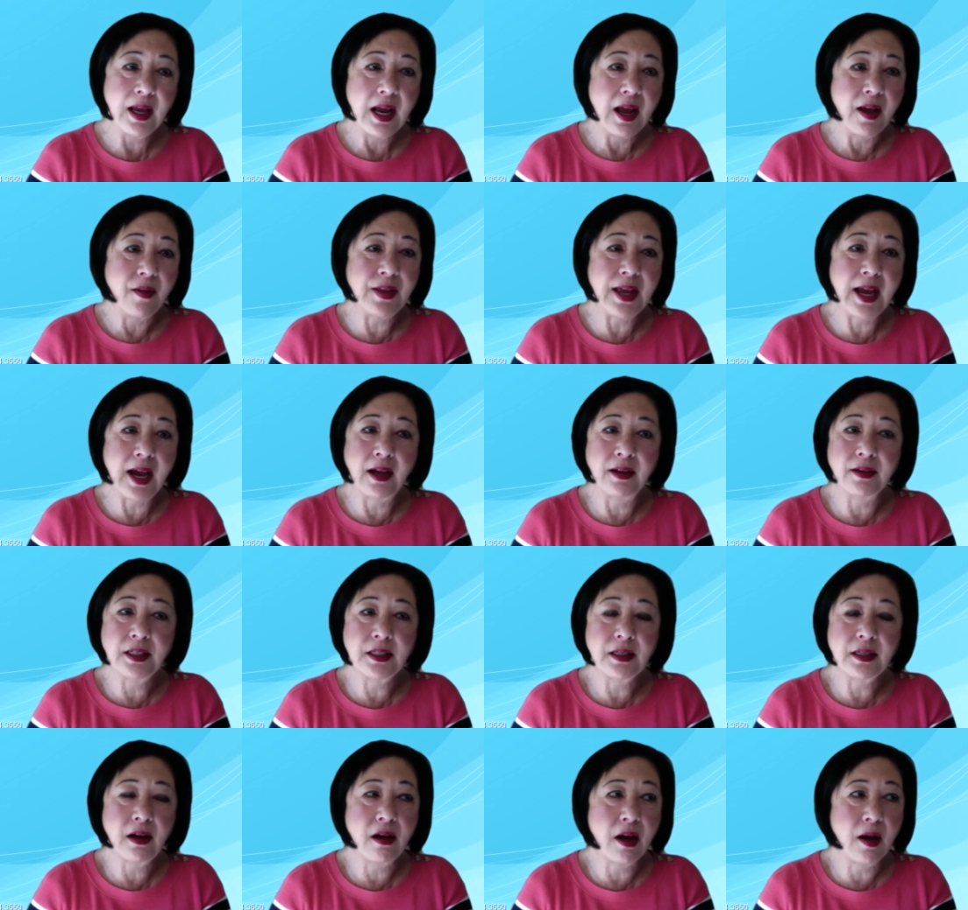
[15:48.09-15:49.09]
that
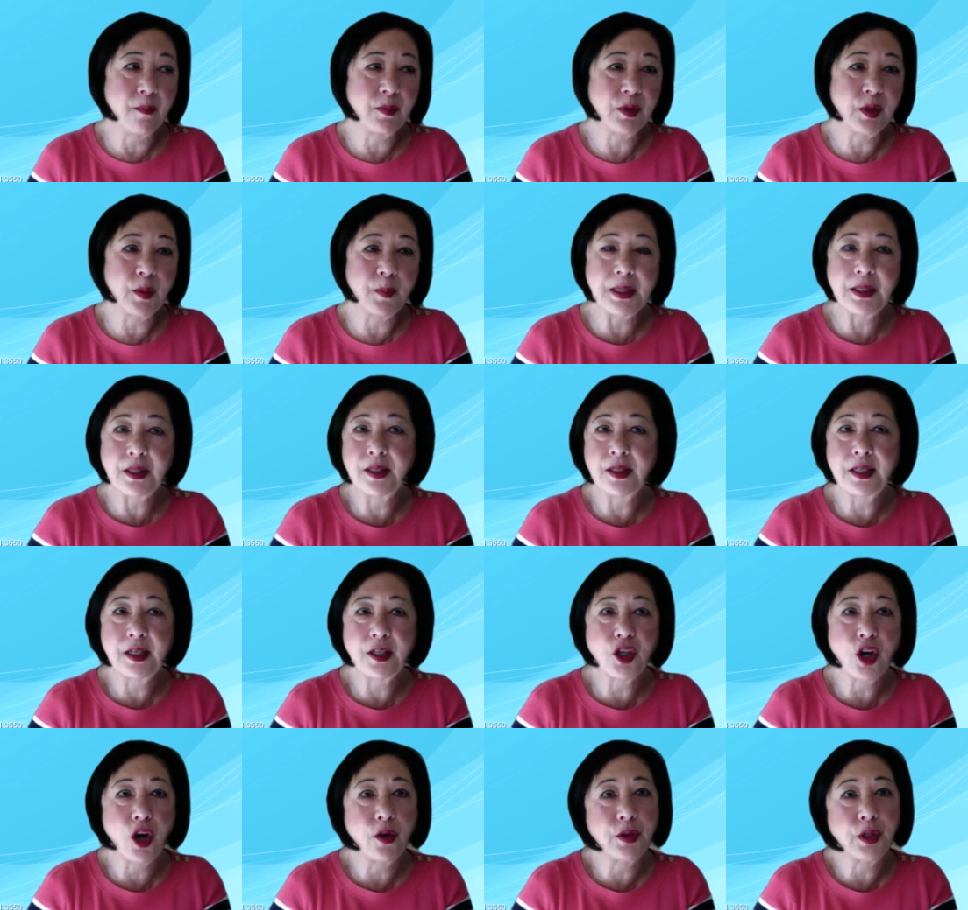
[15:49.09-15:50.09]
um, the
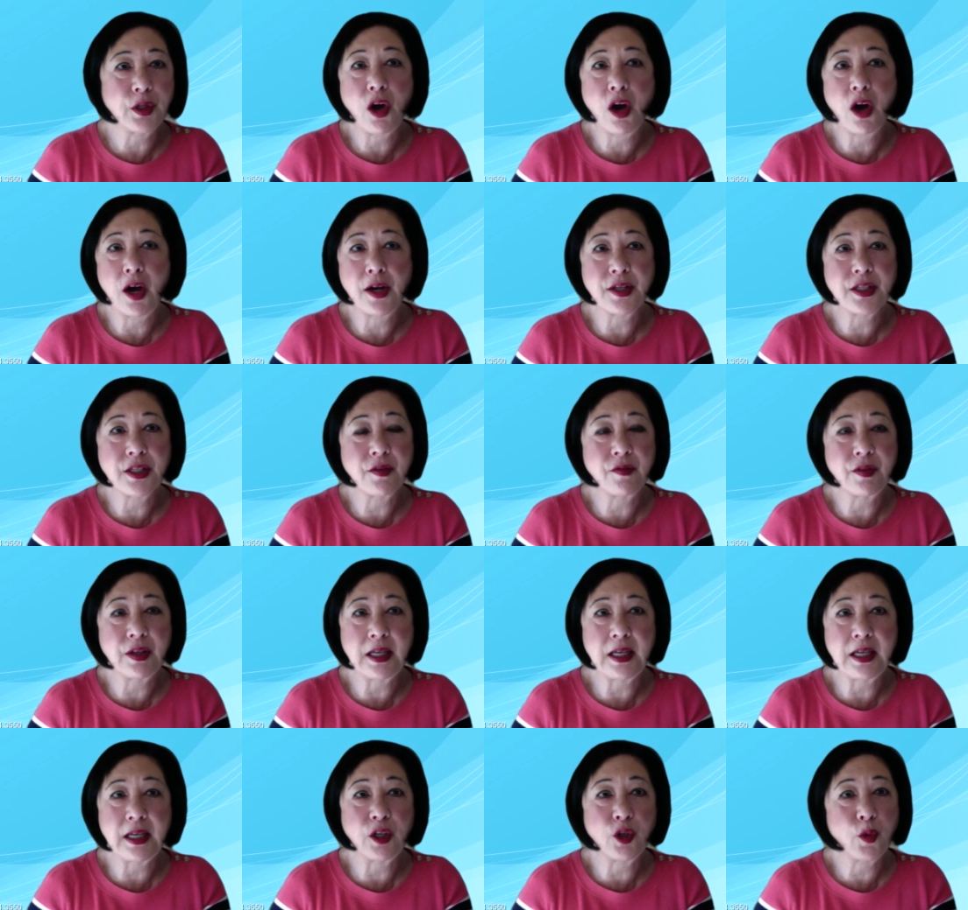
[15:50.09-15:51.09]
businesses are the cause of
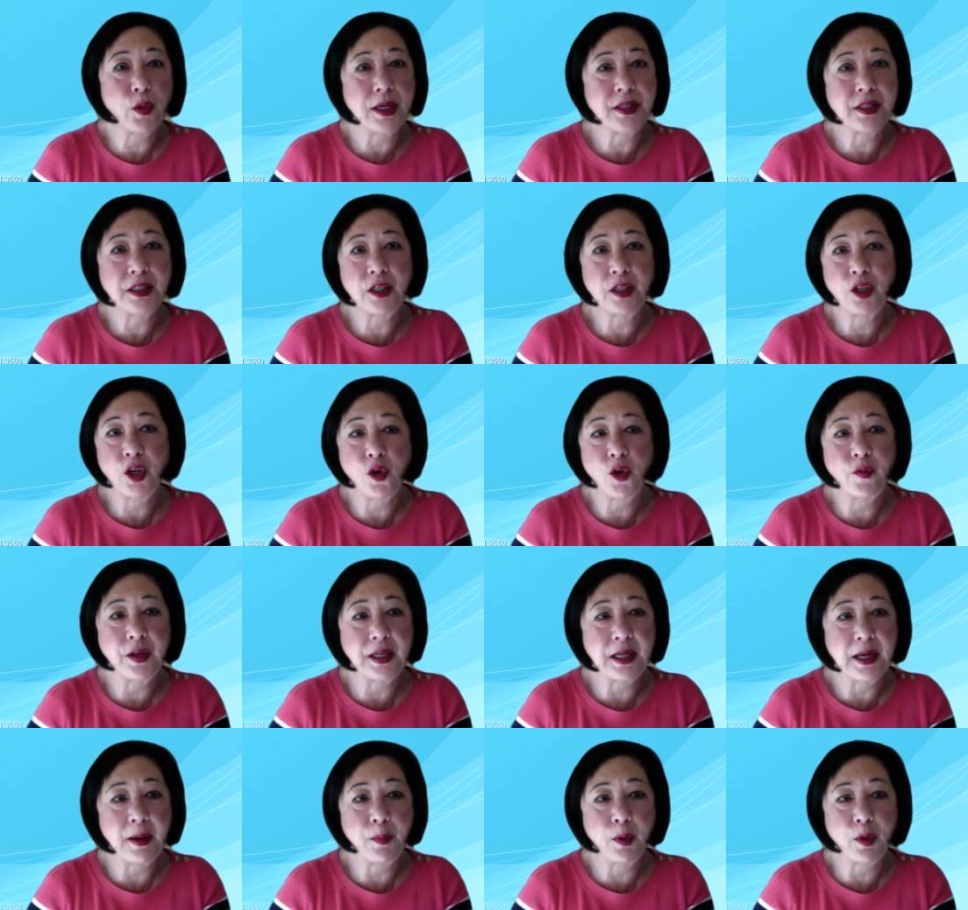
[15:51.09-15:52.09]
the increase in COVID
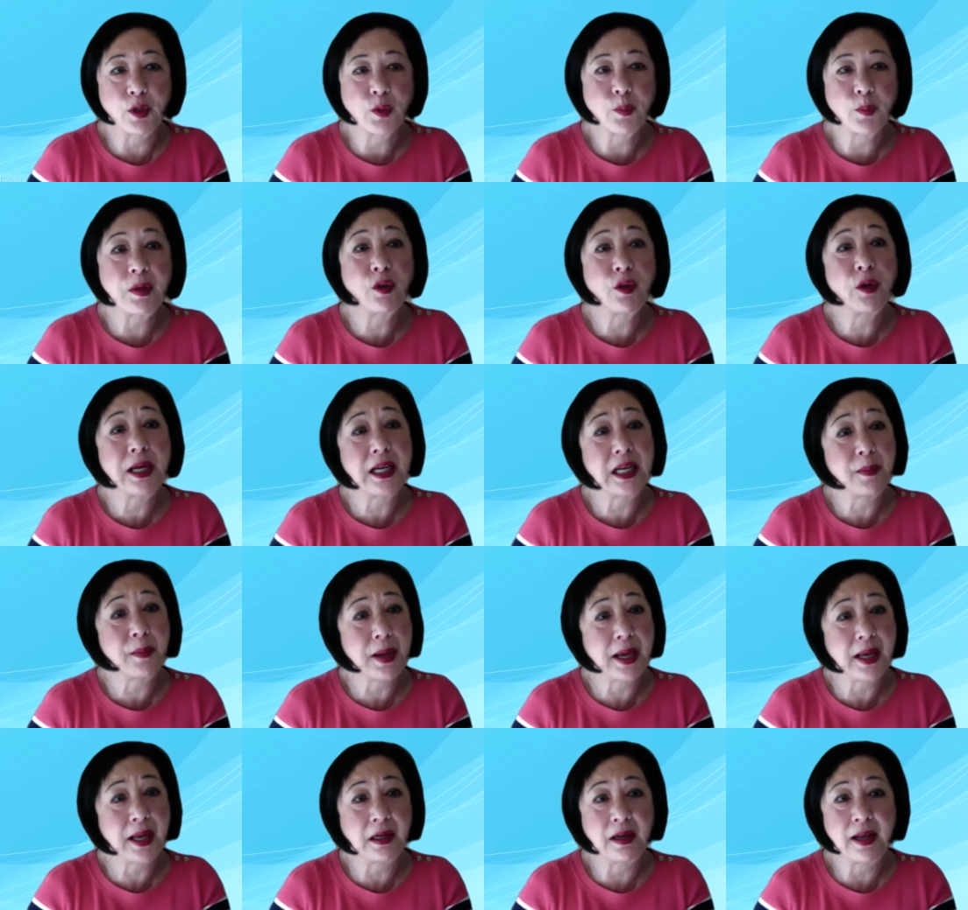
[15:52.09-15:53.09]
numbers, but they're getting
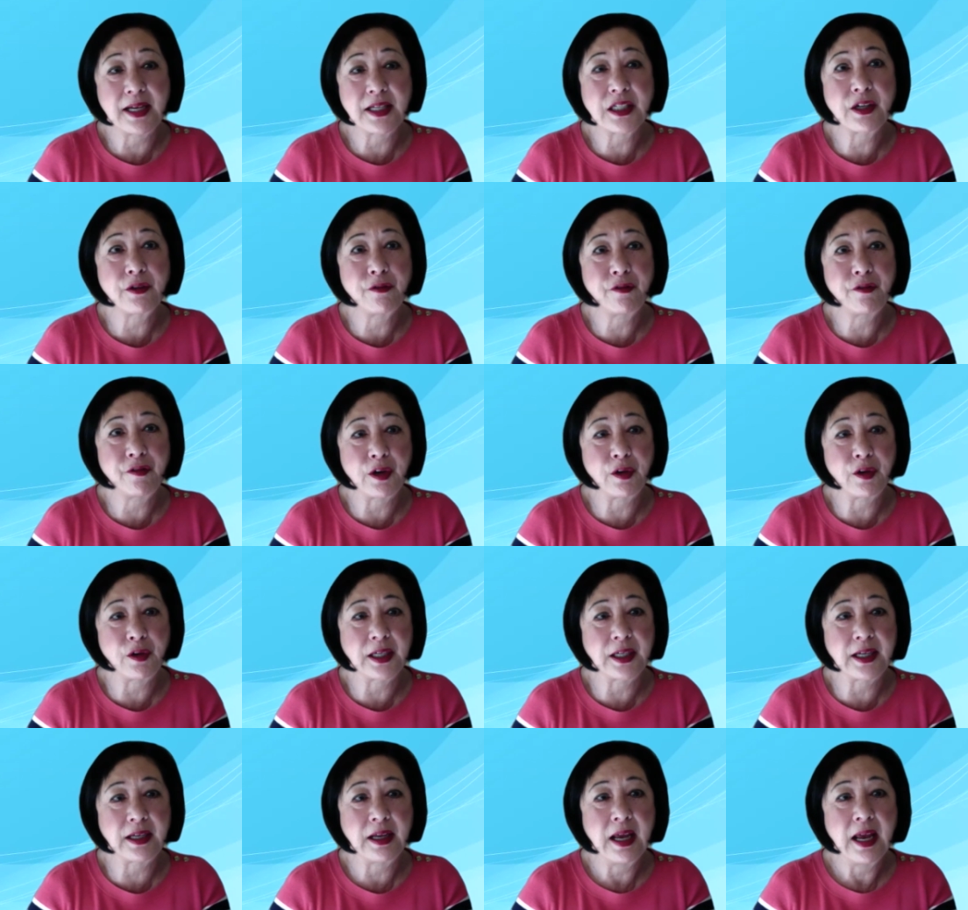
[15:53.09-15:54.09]
penalized unfairly.